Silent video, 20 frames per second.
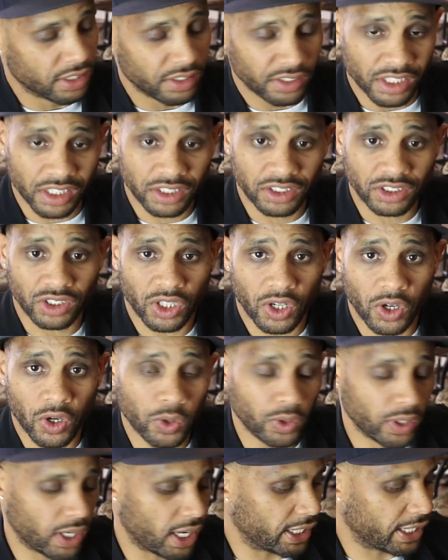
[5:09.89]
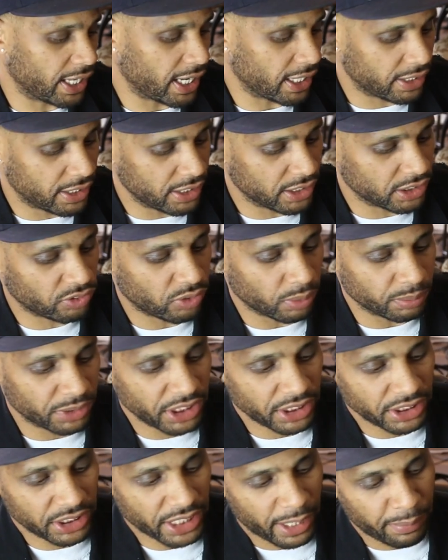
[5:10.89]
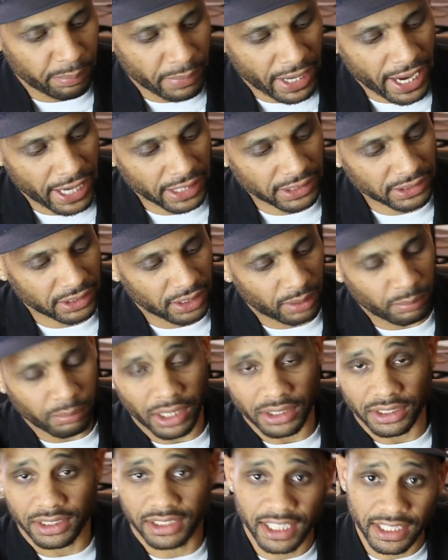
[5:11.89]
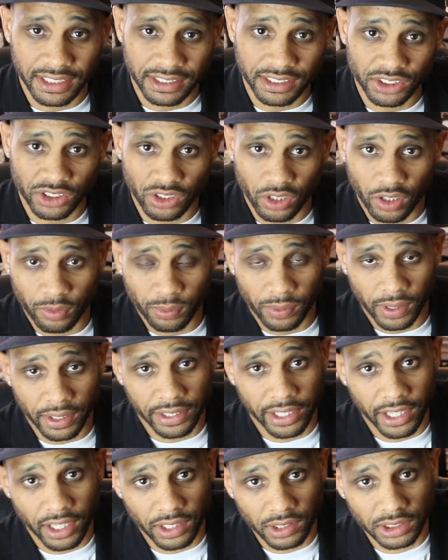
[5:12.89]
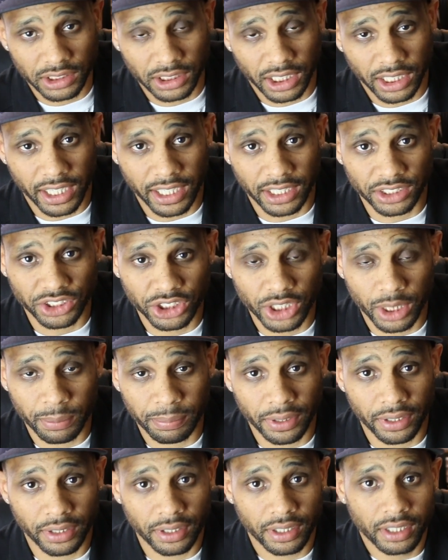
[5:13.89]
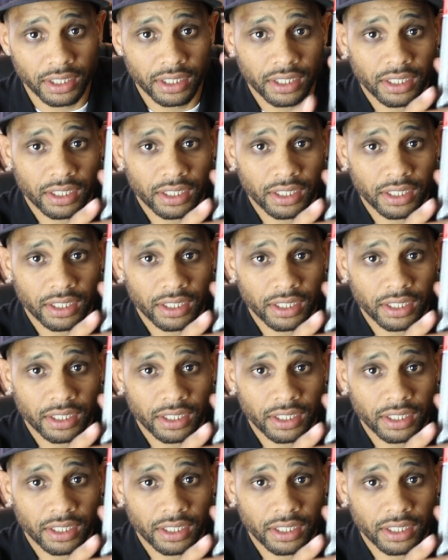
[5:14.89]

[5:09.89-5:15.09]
This sold. I got this from TJ Maxx. I'm about to take this off right now because I got to ship it.